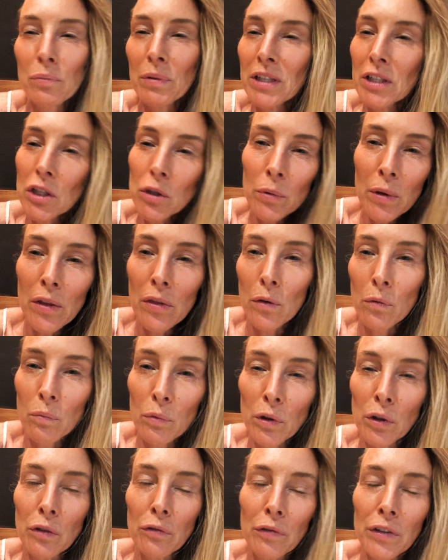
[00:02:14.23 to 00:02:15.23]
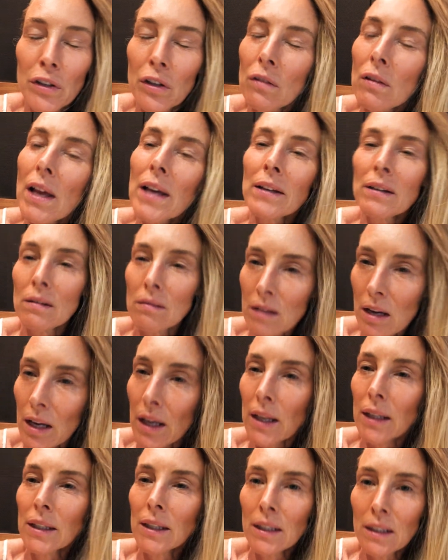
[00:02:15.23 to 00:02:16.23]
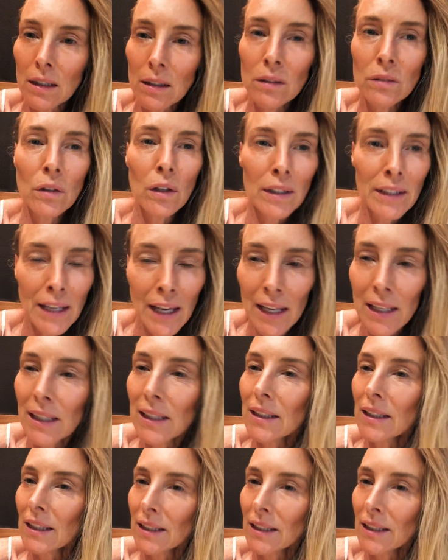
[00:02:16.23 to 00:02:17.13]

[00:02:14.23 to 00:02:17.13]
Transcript: redoing the roof and you're like, "Okay, you know, I get it.